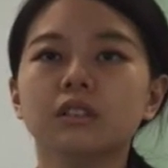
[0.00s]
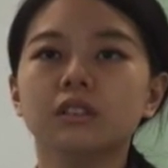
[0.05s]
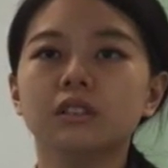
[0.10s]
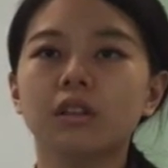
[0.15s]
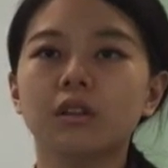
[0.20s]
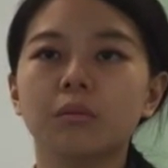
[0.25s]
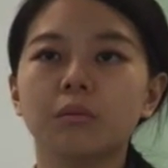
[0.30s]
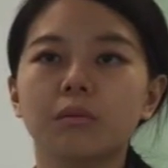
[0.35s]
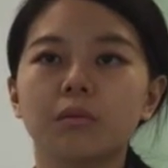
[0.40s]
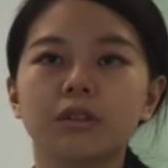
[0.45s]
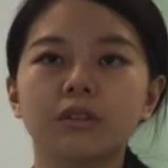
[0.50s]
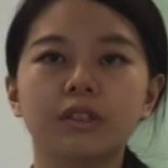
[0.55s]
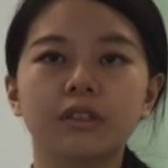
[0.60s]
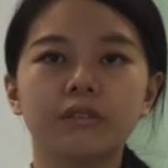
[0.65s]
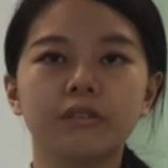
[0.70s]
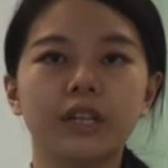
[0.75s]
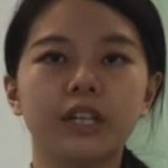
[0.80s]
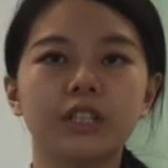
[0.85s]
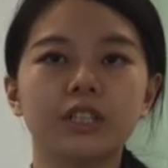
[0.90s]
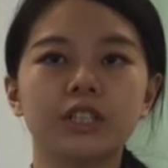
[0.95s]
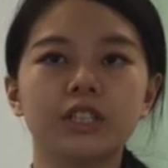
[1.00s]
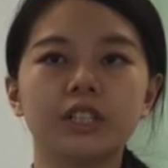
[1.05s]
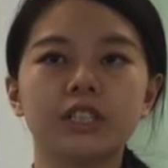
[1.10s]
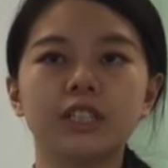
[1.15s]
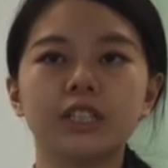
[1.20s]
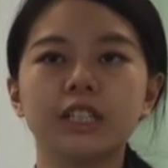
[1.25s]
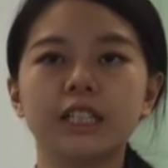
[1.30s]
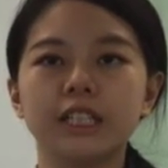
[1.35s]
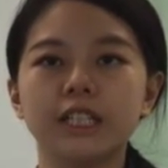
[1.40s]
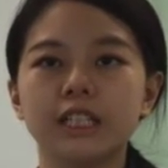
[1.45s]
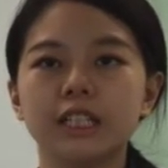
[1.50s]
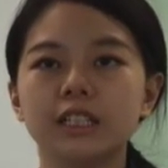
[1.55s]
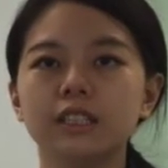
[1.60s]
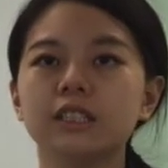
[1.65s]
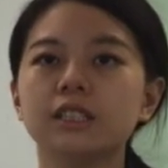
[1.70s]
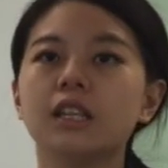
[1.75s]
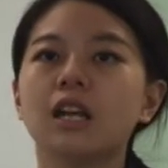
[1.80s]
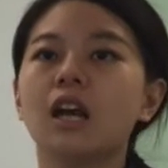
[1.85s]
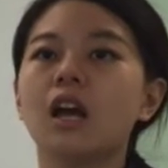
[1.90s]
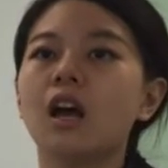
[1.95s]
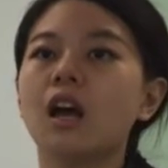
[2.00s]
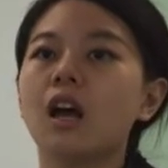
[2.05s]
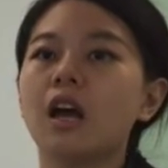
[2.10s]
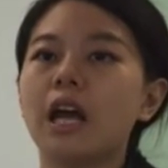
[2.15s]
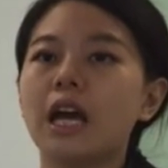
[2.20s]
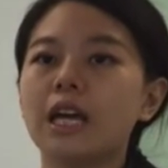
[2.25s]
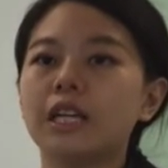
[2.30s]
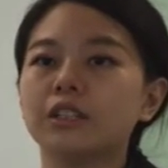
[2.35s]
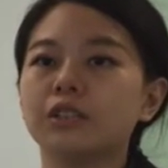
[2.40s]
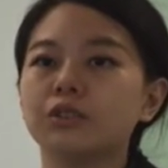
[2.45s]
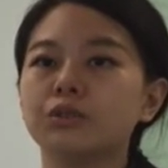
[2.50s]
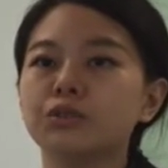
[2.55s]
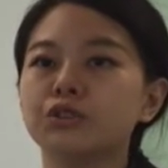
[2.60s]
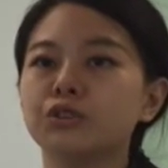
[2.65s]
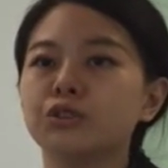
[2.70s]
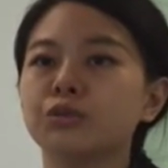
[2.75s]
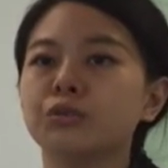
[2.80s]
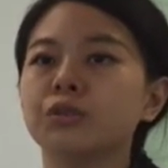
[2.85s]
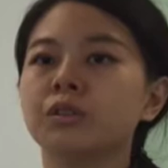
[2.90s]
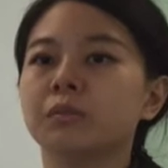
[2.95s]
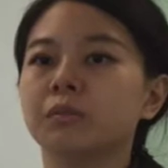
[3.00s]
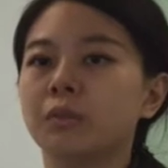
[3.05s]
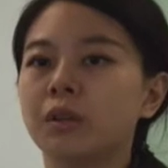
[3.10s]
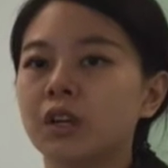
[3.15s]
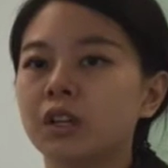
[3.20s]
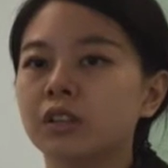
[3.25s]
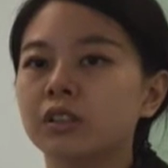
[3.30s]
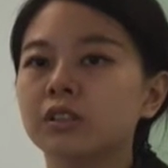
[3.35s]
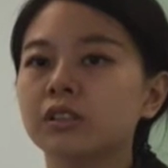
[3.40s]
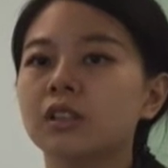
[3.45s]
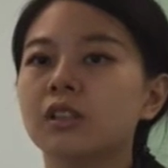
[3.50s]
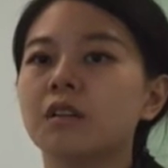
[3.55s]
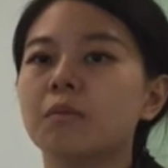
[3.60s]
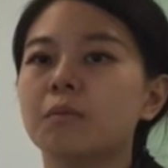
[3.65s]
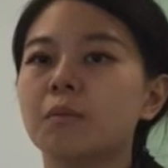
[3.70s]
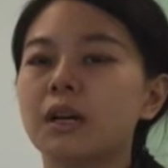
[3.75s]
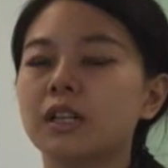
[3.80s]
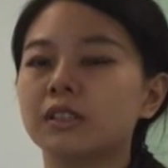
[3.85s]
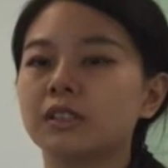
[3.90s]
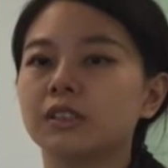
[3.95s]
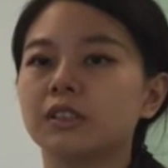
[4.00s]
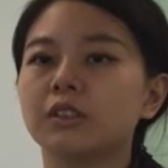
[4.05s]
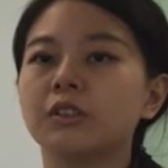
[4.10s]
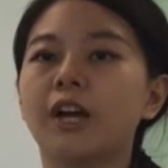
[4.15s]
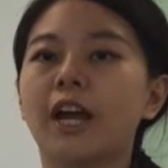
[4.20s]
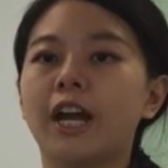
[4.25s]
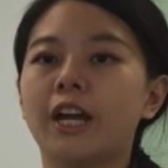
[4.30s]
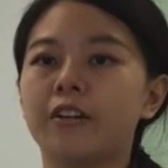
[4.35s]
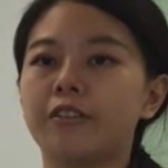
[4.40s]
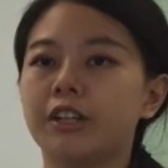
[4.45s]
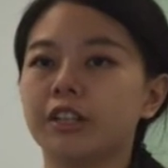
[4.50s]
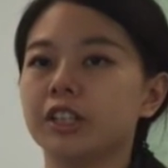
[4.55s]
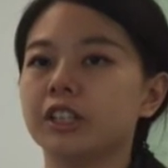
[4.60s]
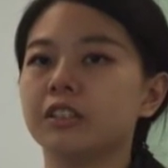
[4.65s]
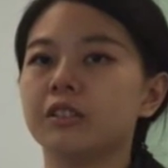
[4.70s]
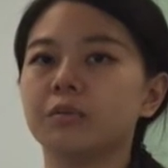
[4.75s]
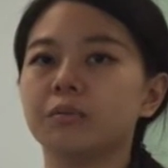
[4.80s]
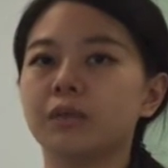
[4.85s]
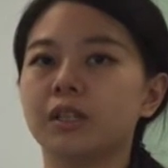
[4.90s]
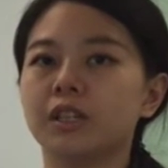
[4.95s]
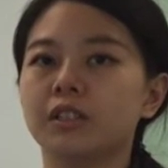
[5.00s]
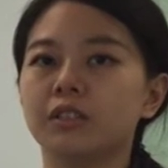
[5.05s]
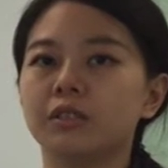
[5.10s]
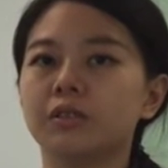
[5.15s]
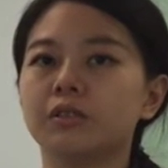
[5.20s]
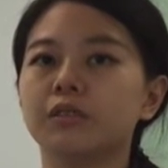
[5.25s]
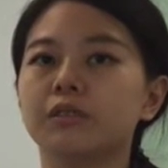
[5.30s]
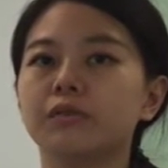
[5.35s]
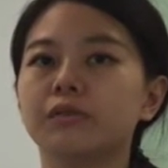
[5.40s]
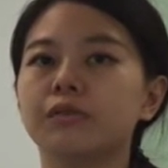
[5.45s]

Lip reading: So motivation is due to the Maslow hierarchical model.